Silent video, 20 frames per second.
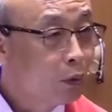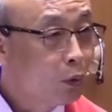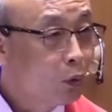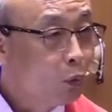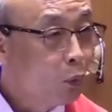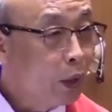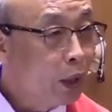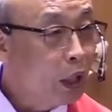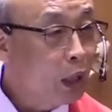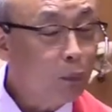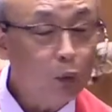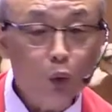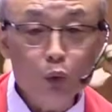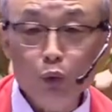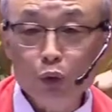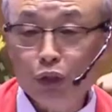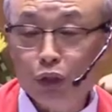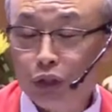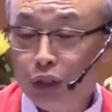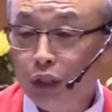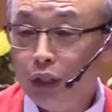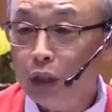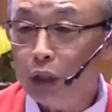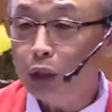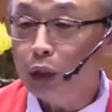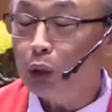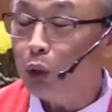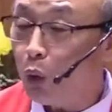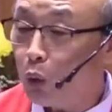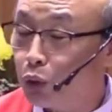Whenever we see the
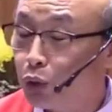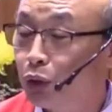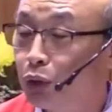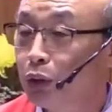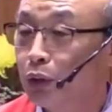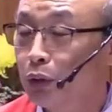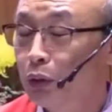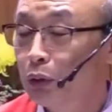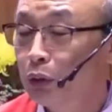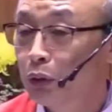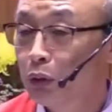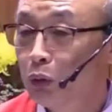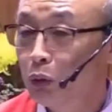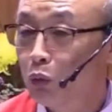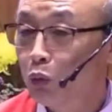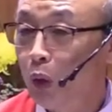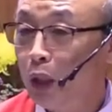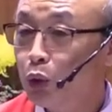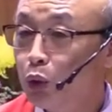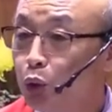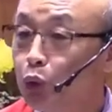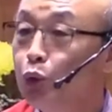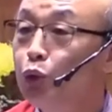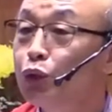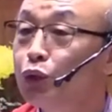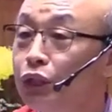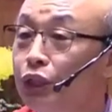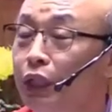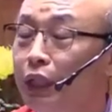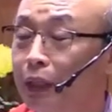cross, what do you
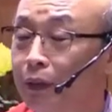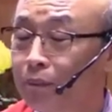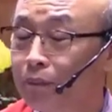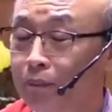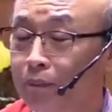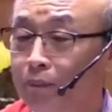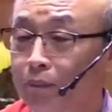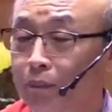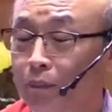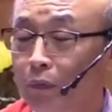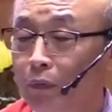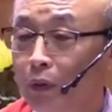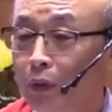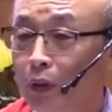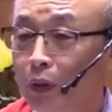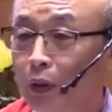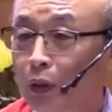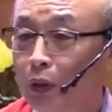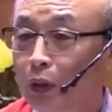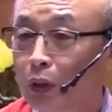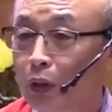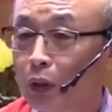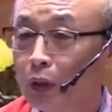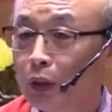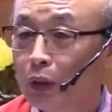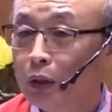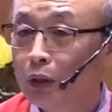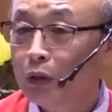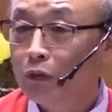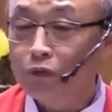see?
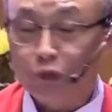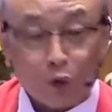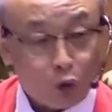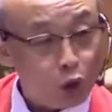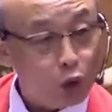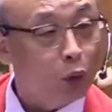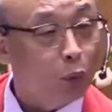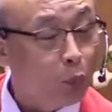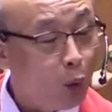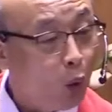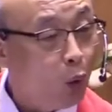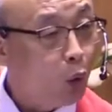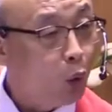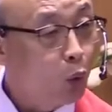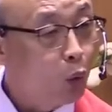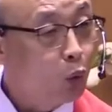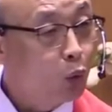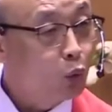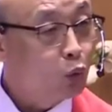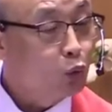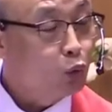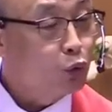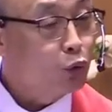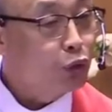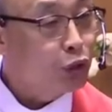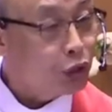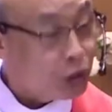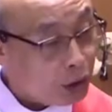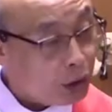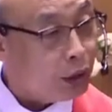First of all, we
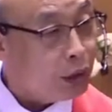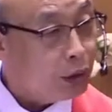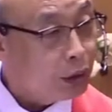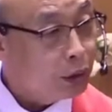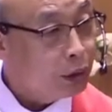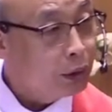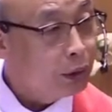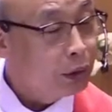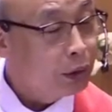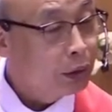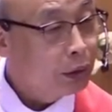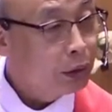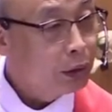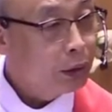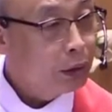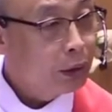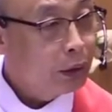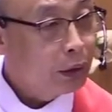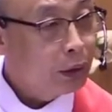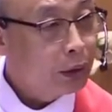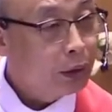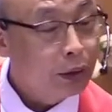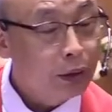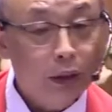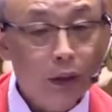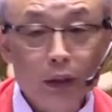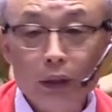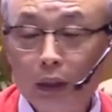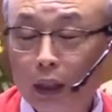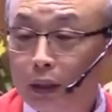see
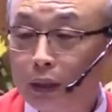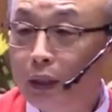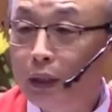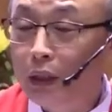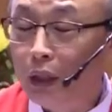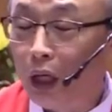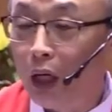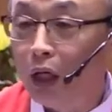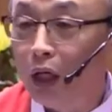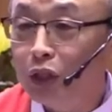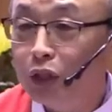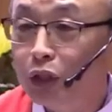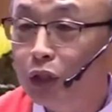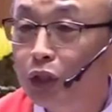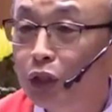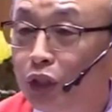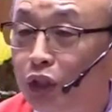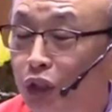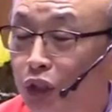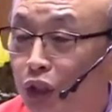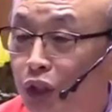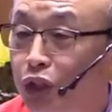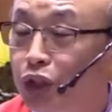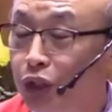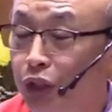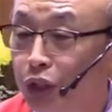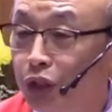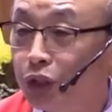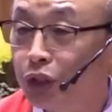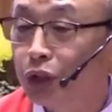that God's
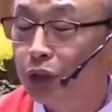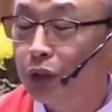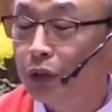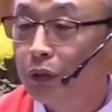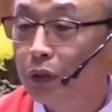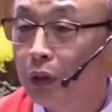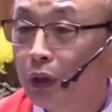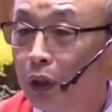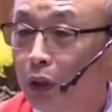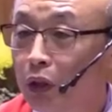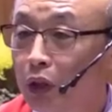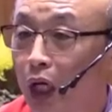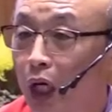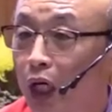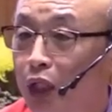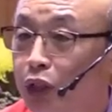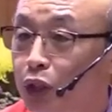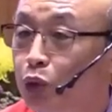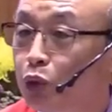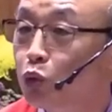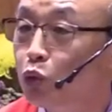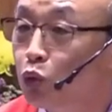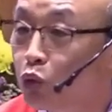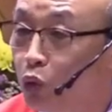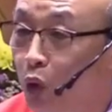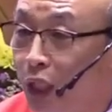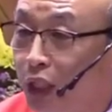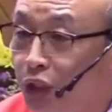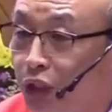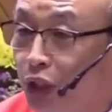justice, God's
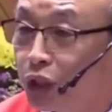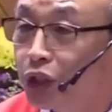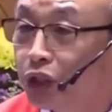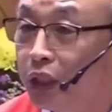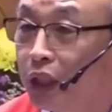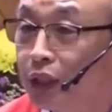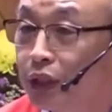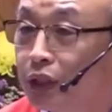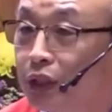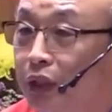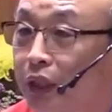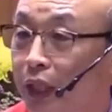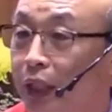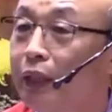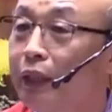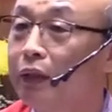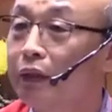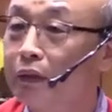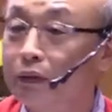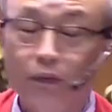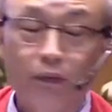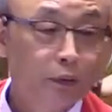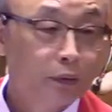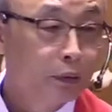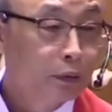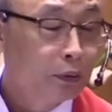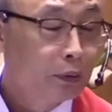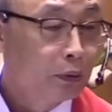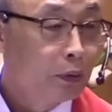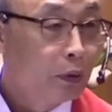righteousness there.
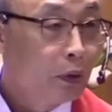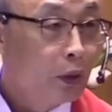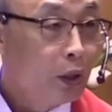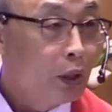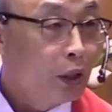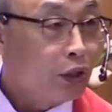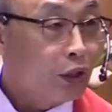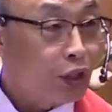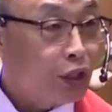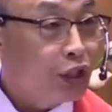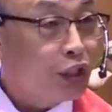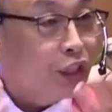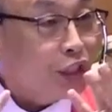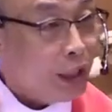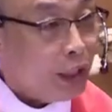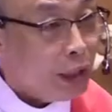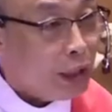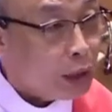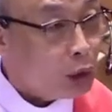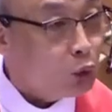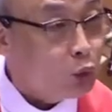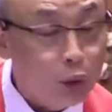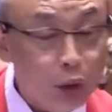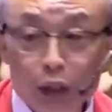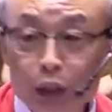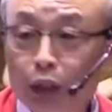The sin we